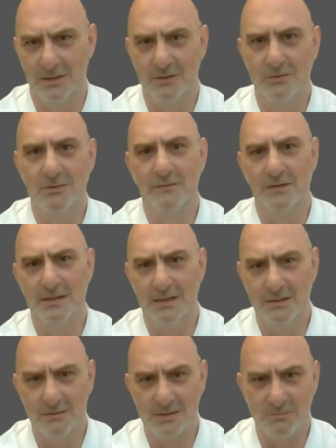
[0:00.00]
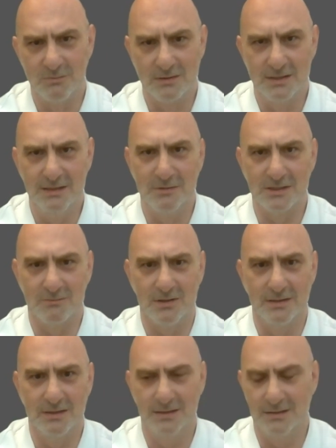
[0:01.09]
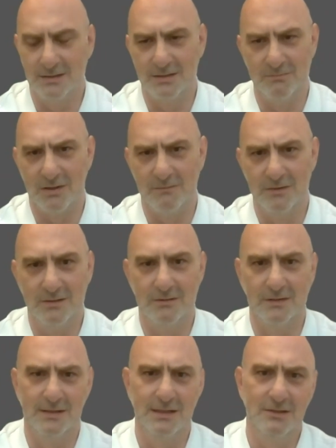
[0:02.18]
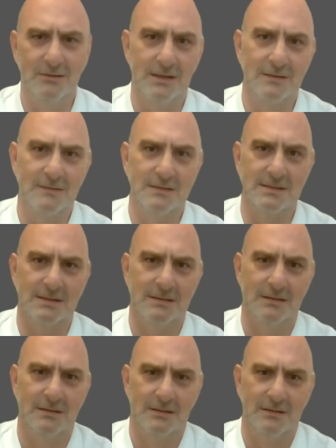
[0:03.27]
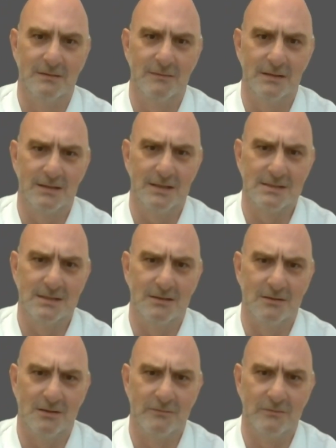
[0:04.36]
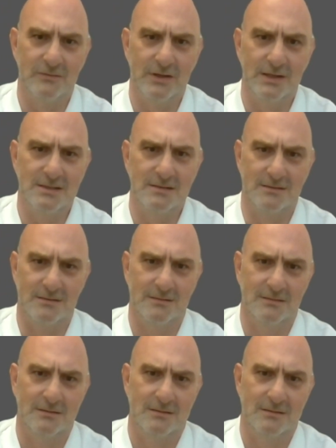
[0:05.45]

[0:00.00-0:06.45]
But you could fit into a small team as well. It didn't bother you. And then you had this fantastic love of nature.